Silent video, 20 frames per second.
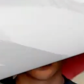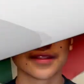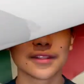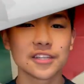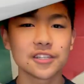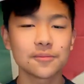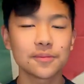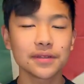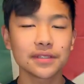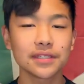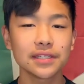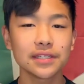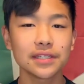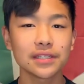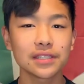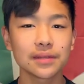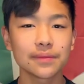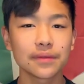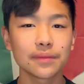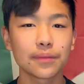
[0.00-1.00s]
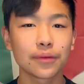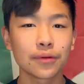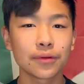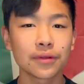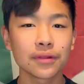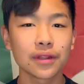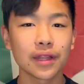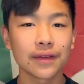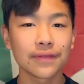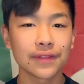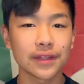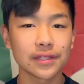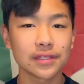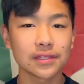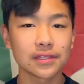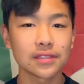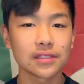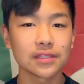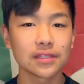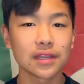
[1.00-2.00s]
This book teaches some important life
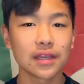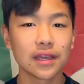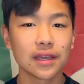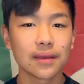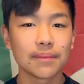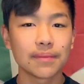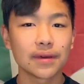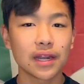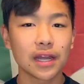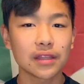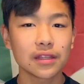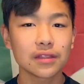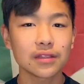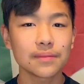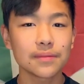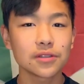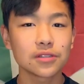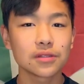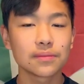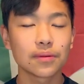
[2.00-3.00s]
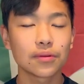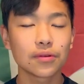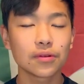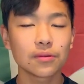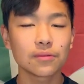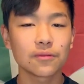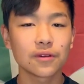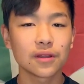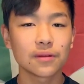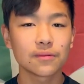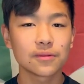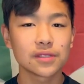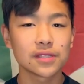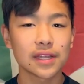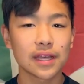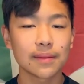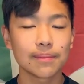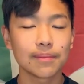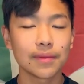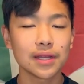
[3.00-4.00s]
lessons, but I think the most important one was
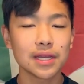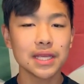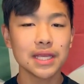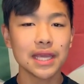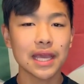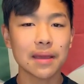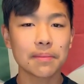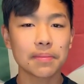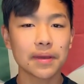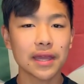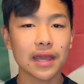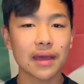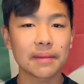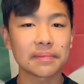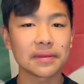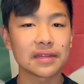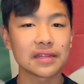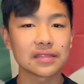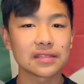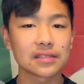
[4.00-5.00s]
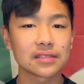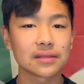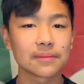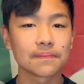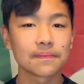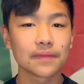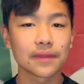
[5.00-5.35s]
that money can't buy happiness.